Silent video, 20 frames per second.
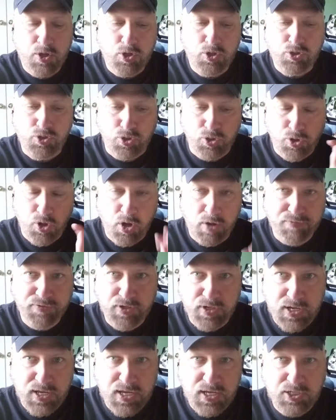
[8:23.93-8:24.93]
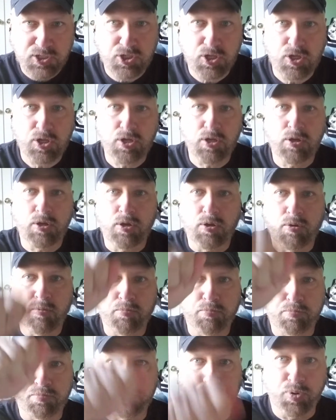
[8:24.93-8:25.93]
Turn off your heat,
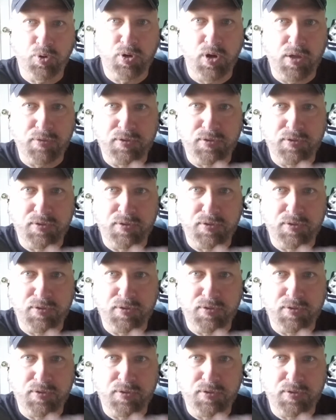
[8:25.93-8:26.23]
put on